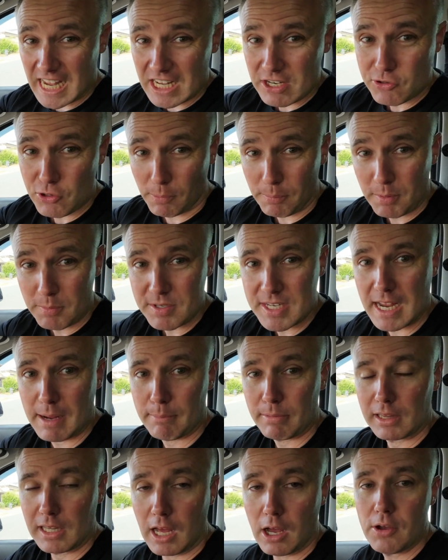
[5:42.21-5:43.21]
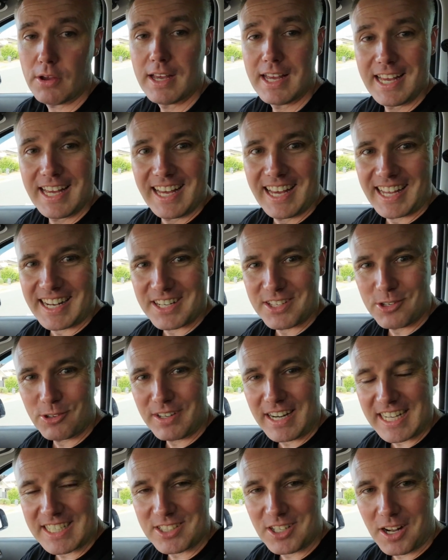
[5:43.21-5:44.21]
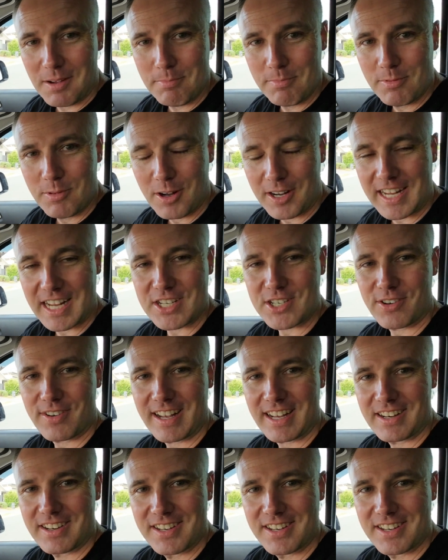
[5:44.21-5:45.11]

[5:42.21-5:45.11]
drop them down below, and until next time, I'll catch you around.